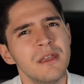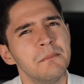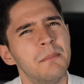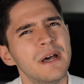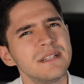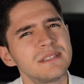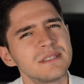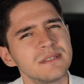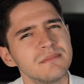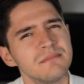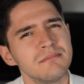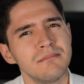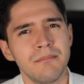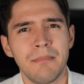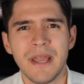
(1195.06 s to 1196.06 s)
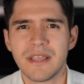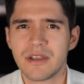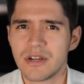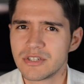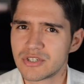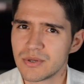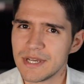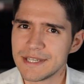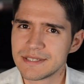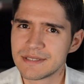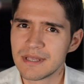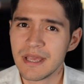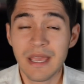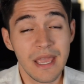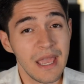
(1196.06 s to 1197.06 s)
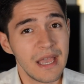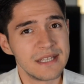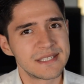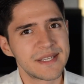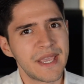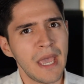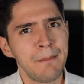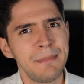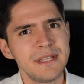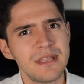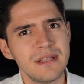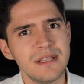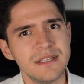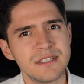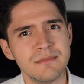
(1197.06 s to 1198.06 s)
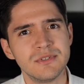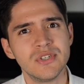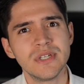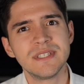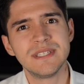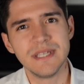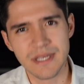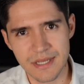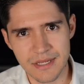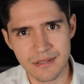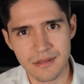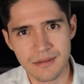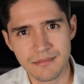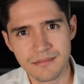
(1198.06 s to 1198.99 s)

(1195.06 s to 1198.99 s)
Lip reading: But, by contrast, has capitalism succeeded?